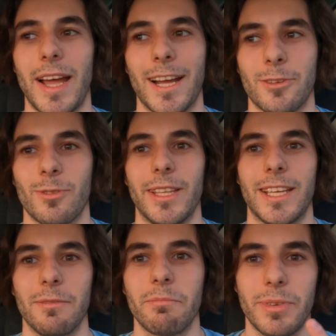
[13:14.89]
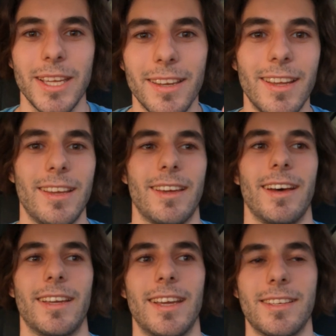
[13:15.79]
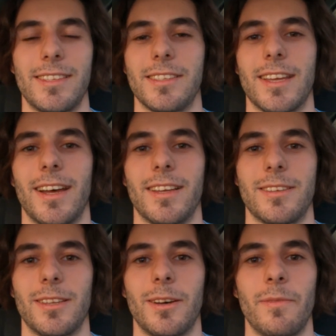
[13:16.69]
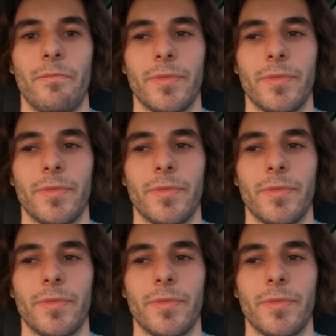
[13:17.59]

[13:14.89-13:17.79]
actually compete against these guys, you know.